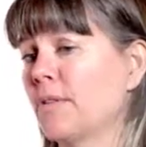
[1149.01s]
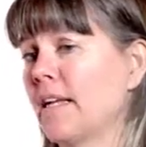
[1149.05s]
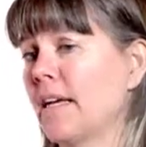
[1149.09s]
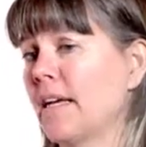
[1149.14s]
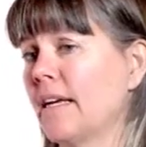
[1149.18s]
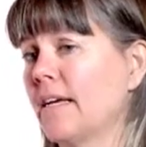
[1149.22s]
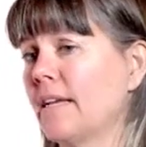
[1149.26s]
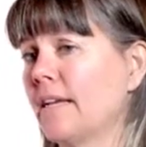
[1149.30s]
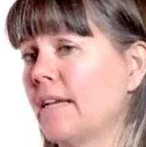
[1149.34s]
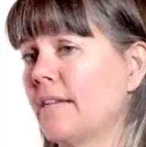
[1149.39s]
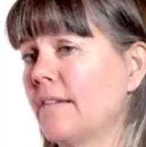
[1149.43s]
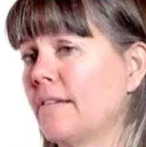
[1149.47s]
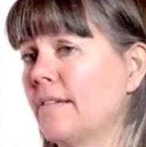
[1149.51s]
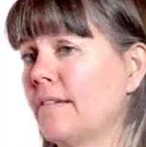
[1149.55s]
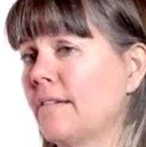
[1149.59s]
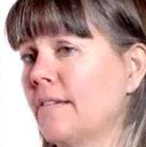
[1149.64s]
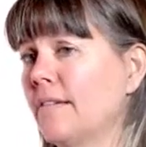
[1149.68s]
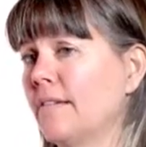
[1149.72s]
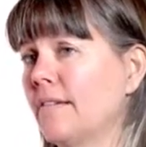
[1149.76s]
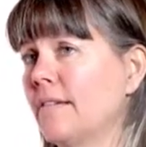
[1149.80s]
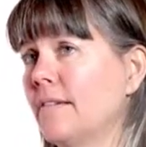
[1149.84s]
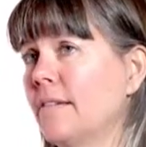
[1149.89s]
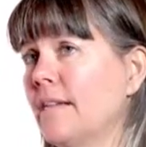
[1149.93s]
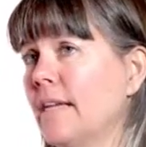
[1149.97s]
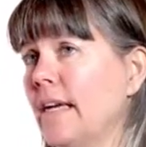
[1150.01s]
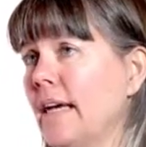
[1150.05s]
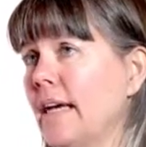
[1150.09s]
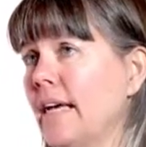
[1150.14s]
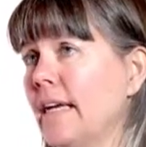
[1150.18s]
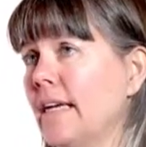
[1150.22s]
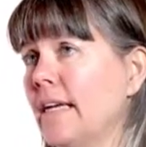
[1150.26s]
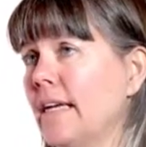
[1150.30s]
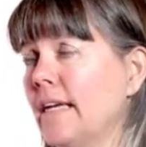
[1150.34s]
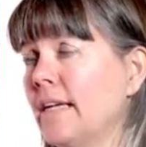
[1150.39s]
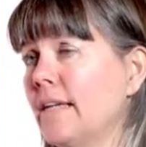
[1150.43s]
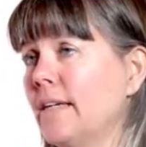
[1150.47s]

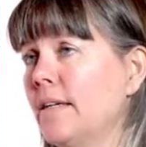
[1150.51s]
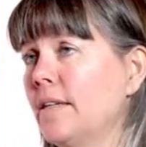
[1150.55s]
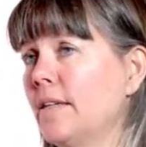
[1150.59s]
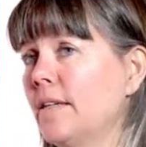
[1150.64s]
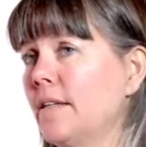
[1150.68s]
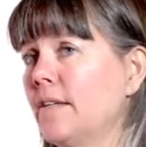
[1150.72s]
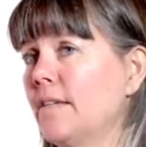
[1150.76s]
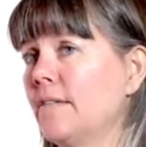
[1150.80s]
They